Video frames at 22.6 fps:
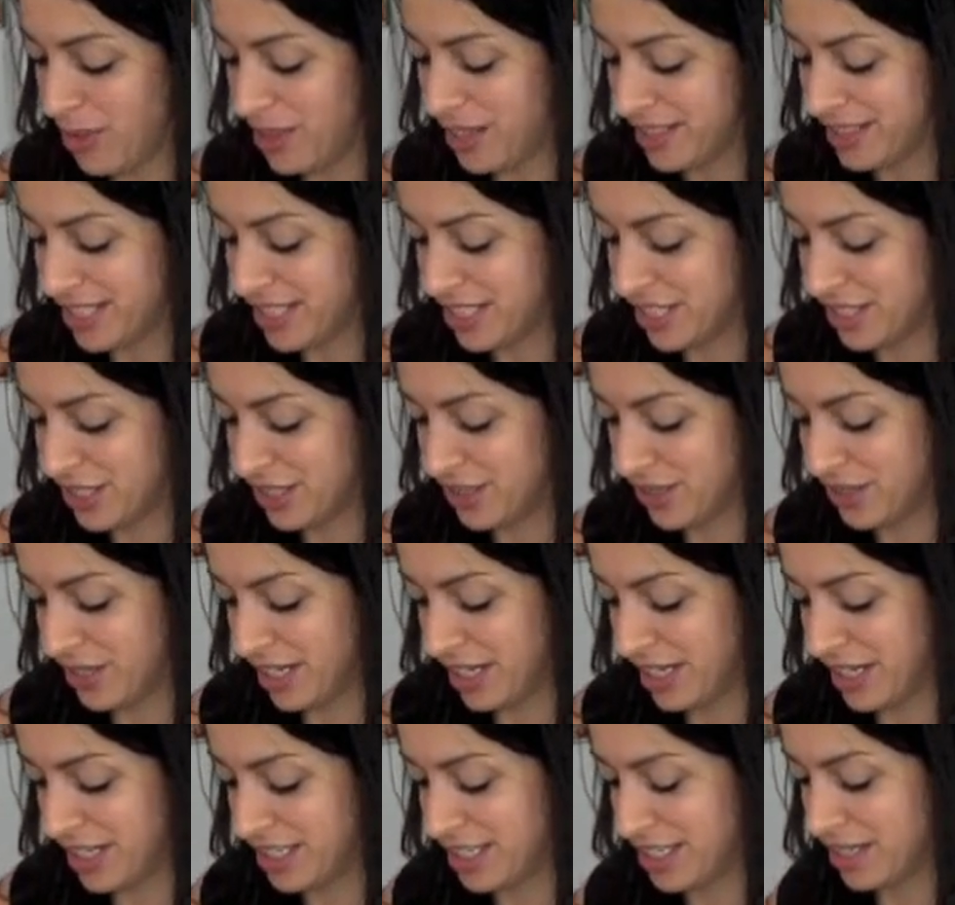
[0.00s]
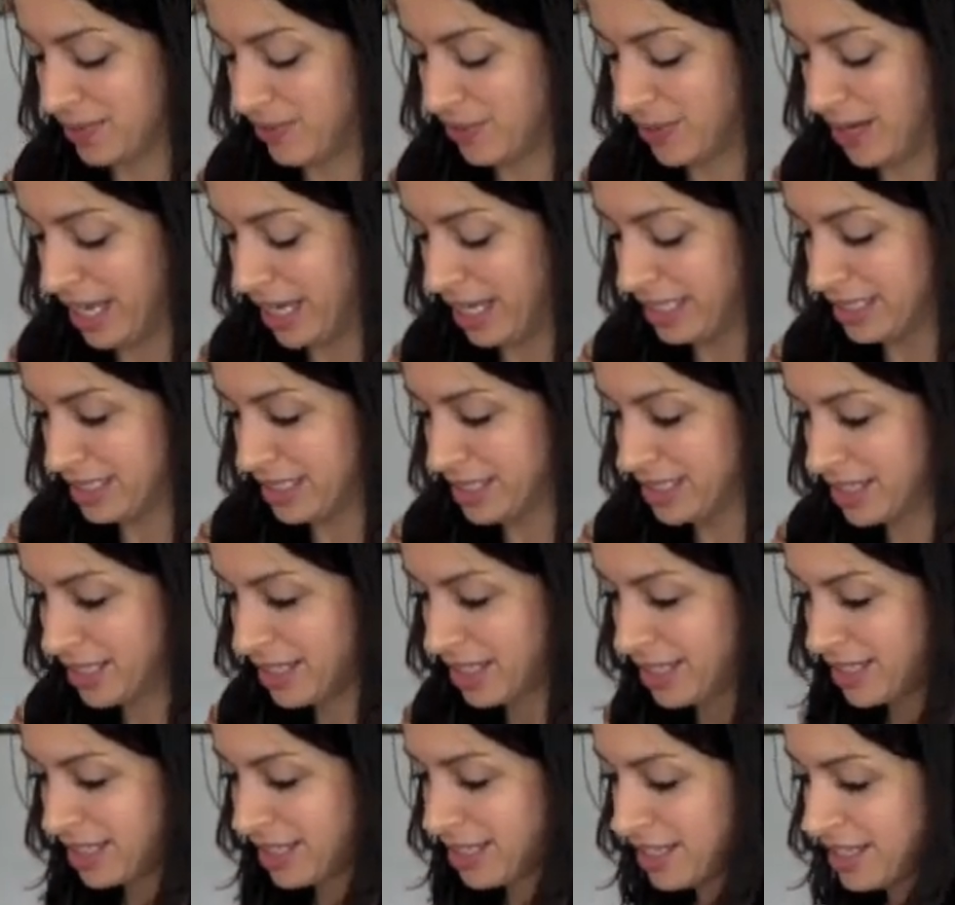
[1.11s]
It's too good to waste.
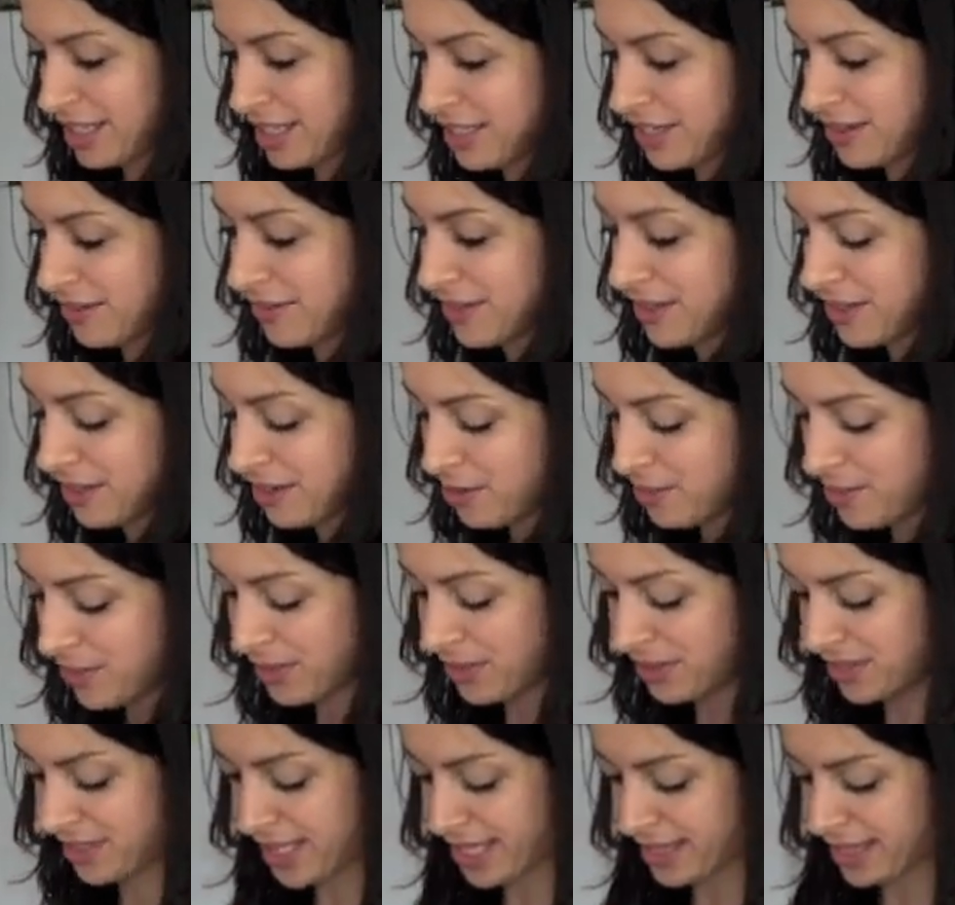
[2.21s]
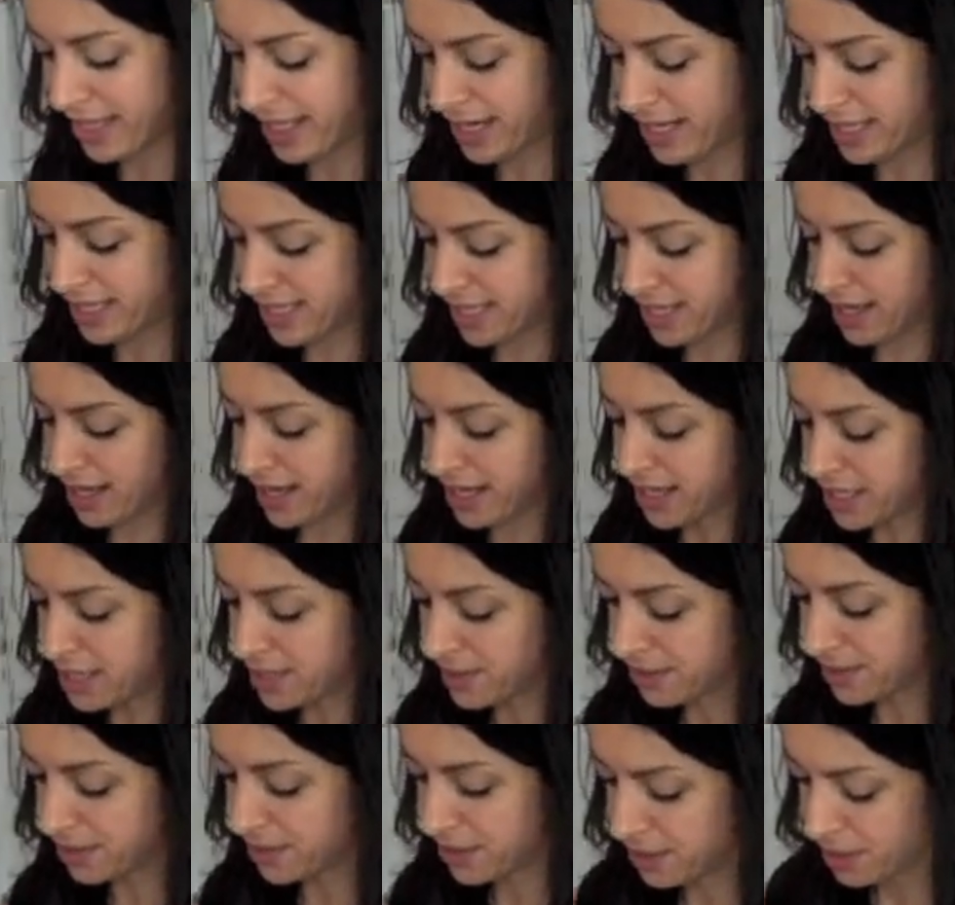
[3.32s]
There we go. Set that aside.
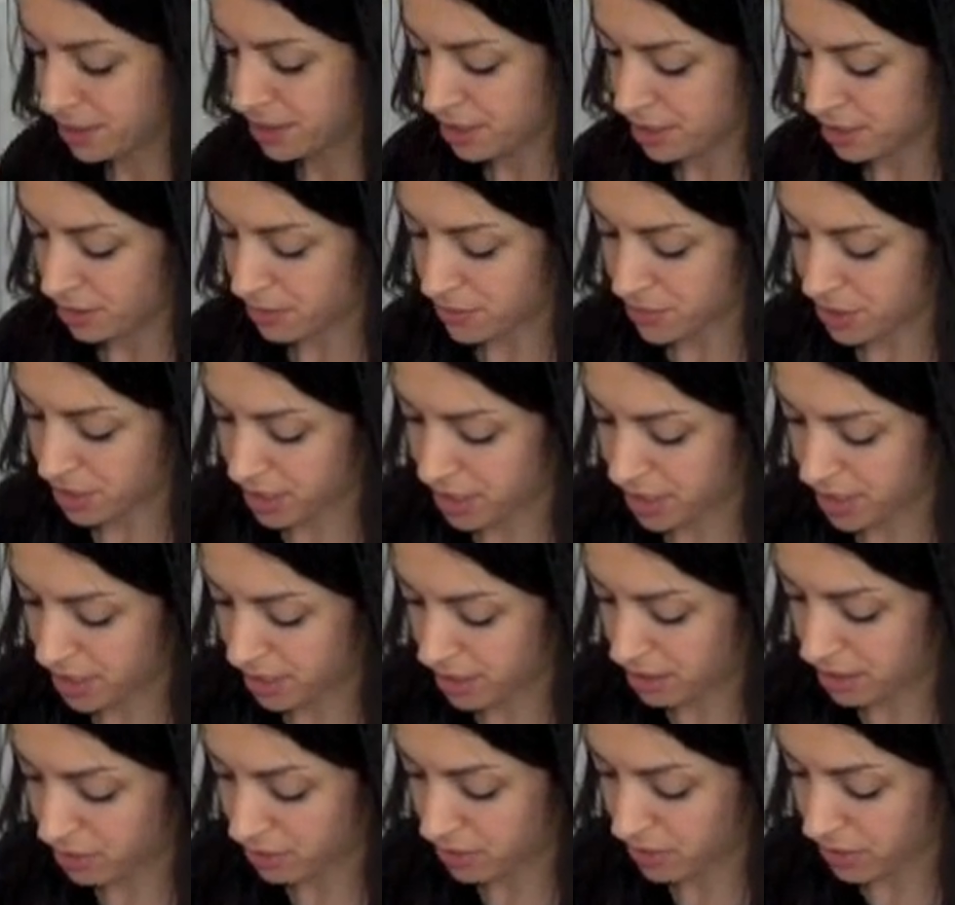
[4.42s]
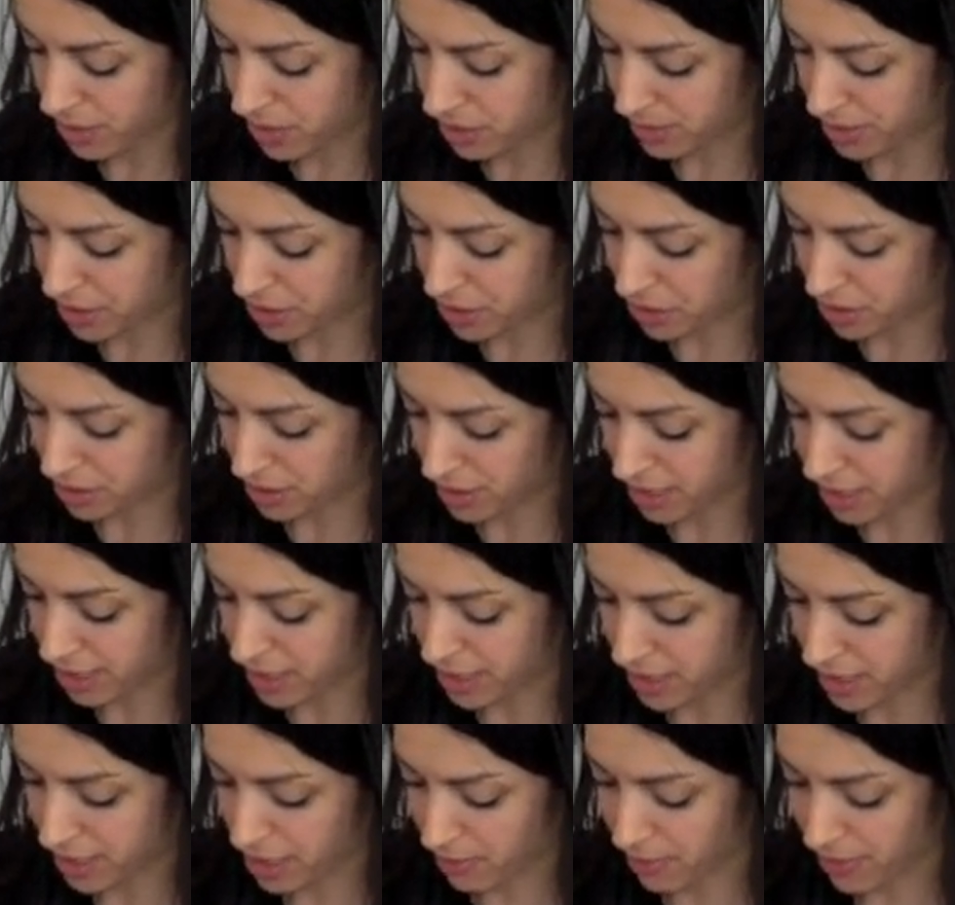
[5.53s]
So I'm just going to make sure that this is
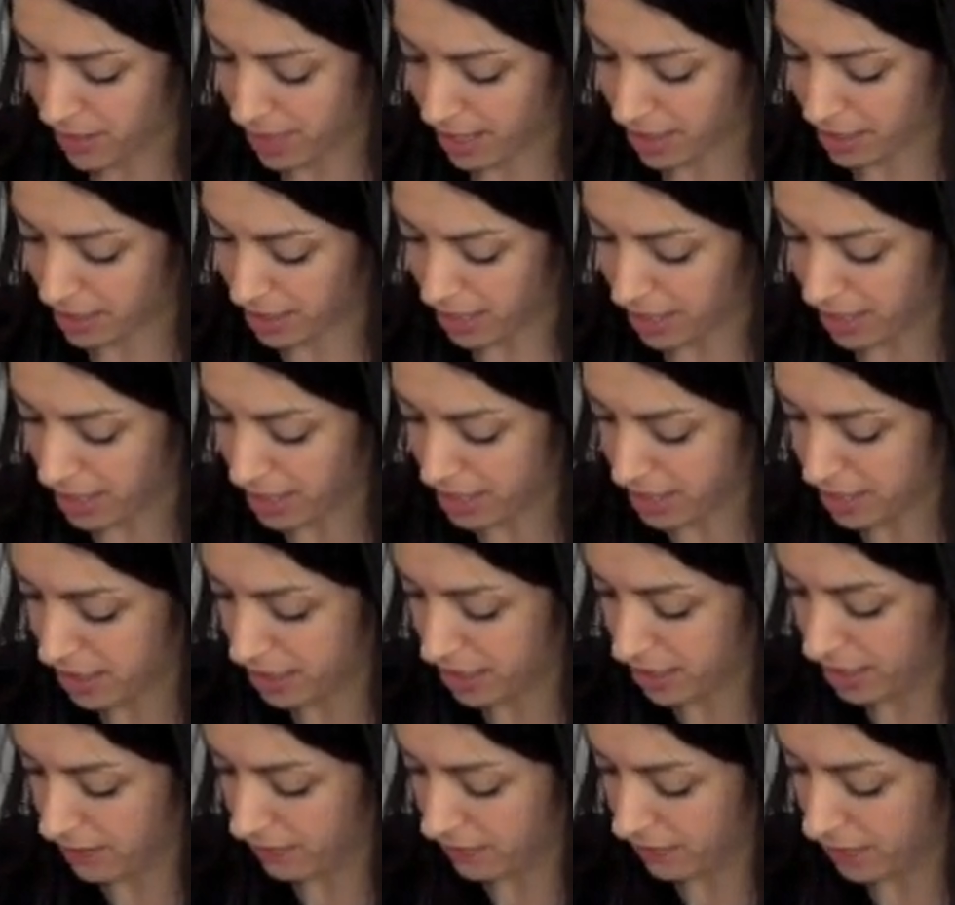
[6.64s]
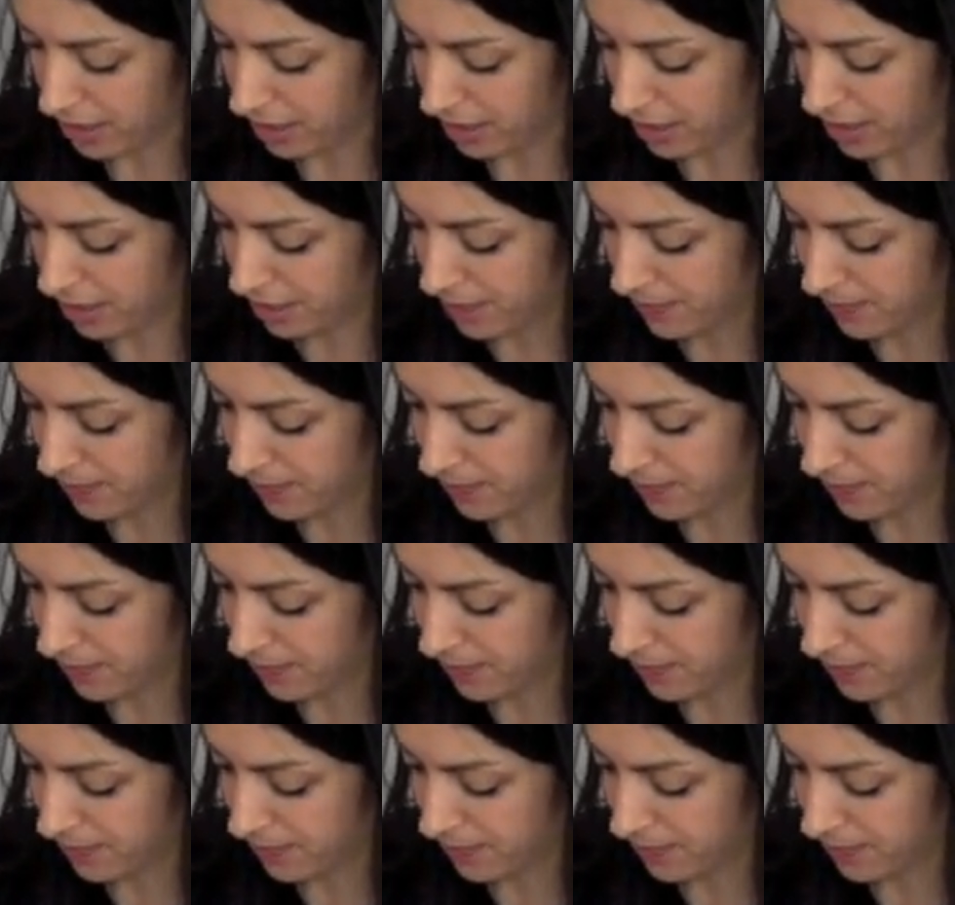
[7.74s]
in the pan nice and evenly.